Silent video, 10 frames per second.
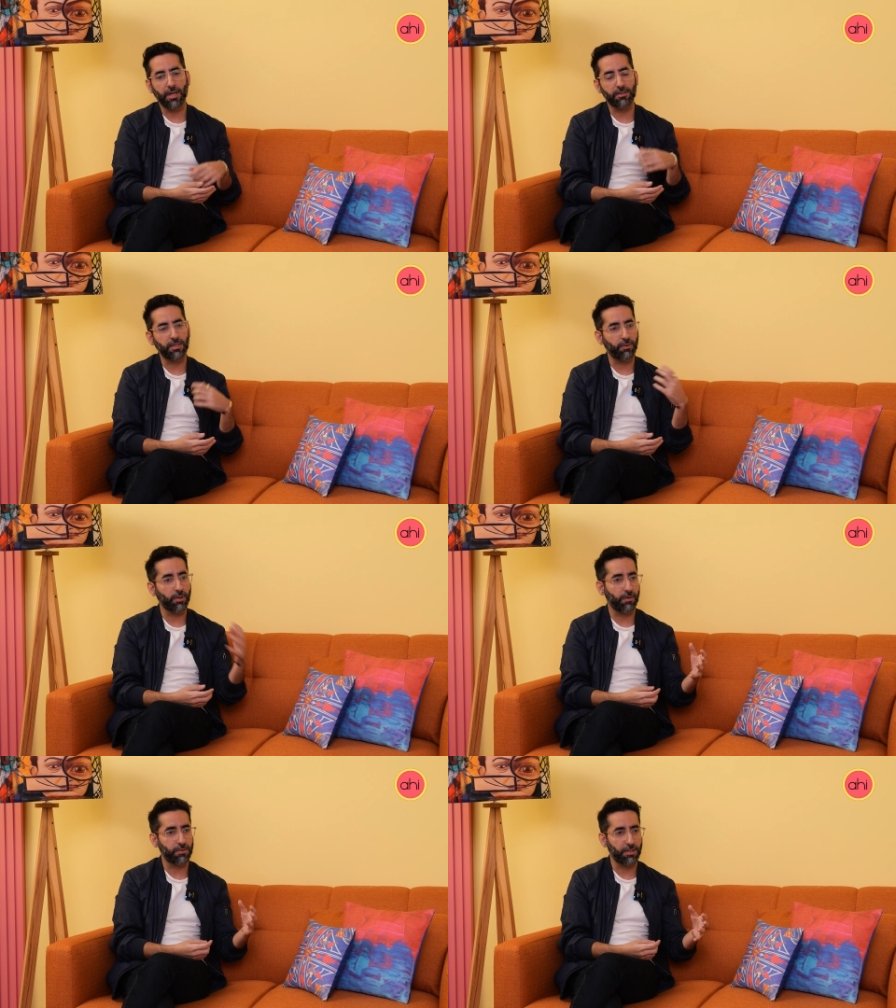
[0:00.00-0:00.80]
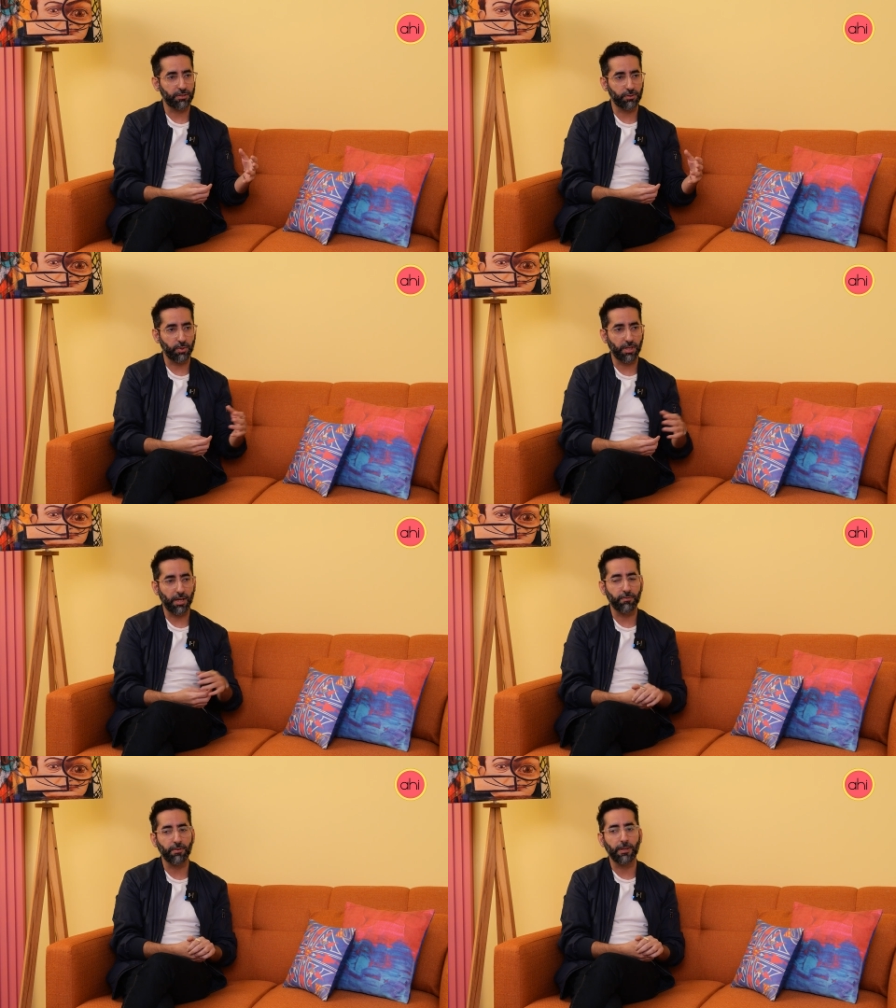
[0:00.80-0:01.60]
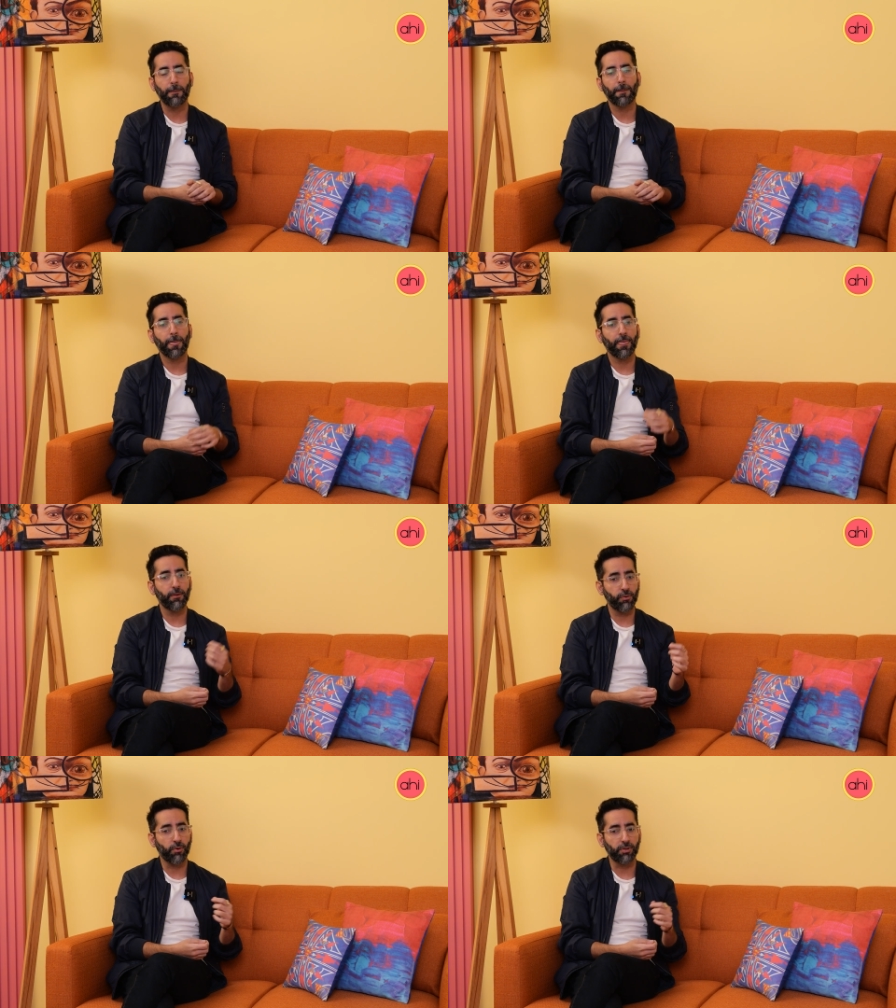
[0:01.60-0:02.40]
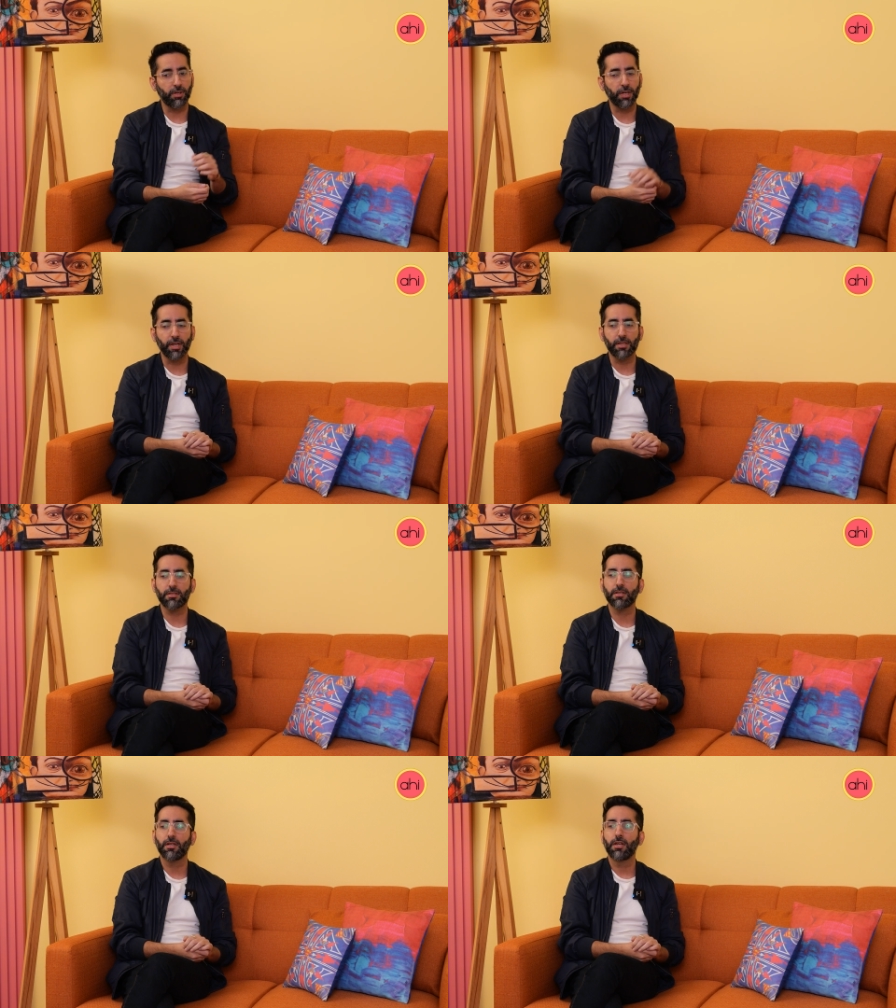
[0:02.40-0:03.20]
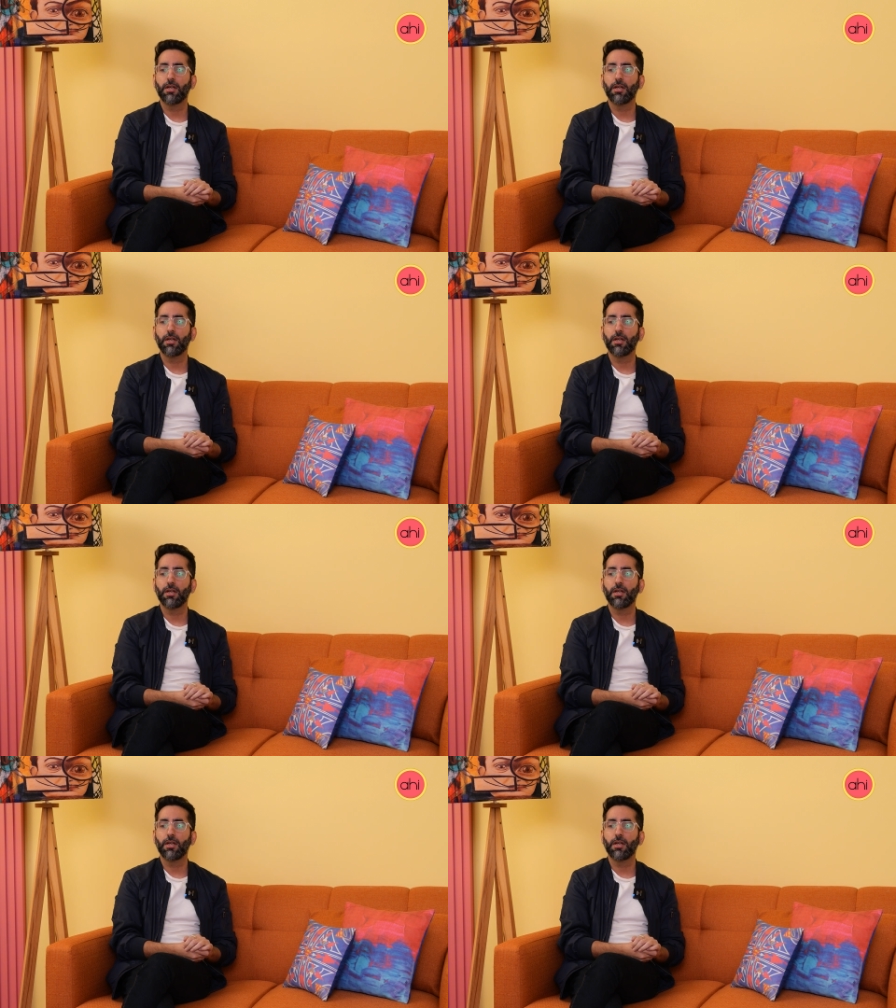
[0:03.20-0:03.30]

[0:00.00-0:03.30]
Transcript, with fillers: I had several conversations with Kaifi, who wrote the lyrics,